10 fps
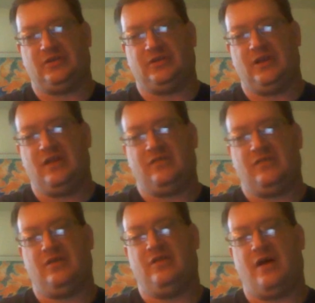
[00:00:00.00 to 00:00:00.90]

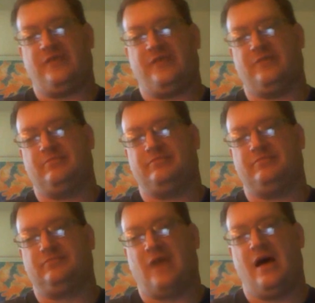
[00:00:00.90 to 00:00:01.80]
It's awesome.
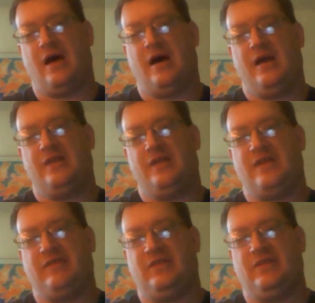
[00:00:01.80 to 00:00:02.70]
It's
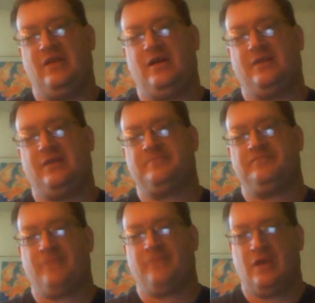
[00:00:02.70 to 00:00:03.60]
everything
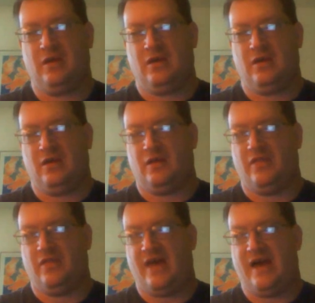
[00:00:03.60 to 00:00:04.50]

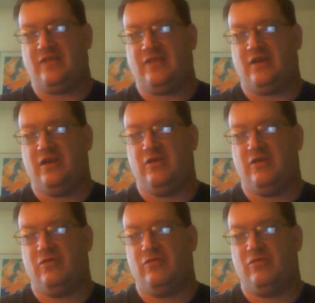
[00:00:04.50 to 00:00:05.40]
that
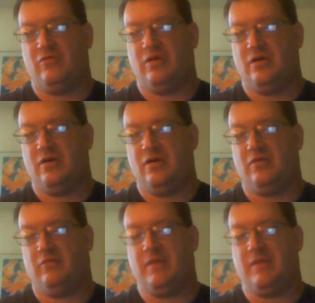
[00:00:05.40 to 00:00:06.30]
you
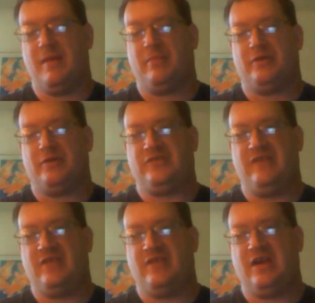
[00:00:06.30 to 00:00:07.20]
remember
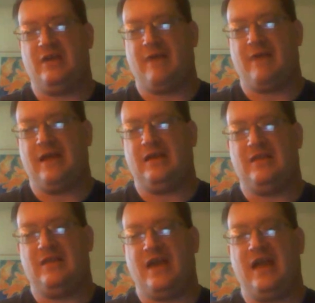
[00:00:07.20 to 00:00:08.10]
Stephen King writing
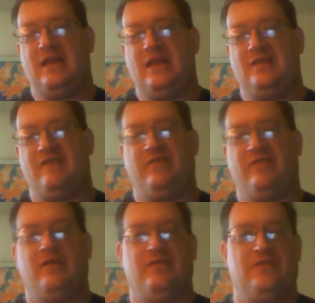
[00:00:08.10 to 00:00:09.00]
in the 80s, even
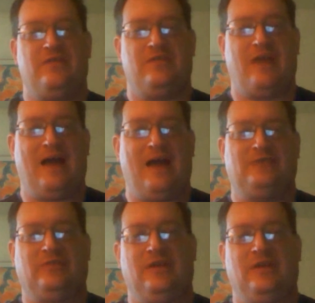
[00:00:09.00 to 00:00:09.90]
though this isn't
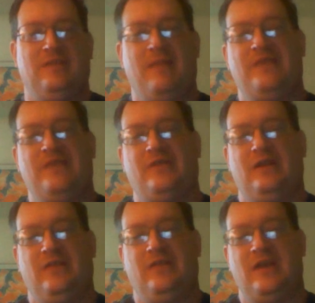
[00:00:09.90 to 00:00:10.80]
actually based on
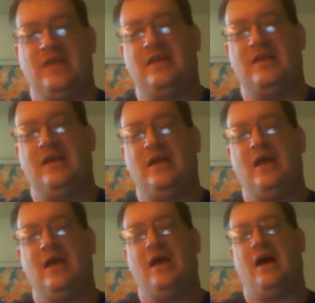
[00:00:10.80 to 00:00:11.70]
anything he did.
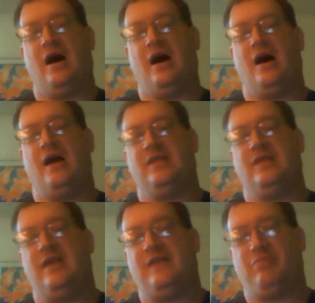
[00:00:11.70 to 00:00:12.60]
It
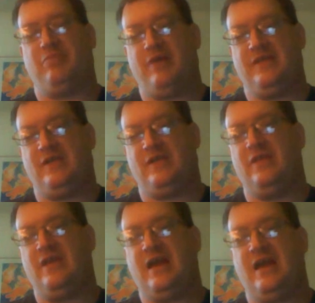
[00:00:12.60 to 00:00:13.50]
takes place
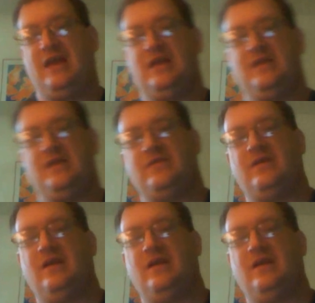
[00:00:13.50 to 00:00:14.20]
in the 80s.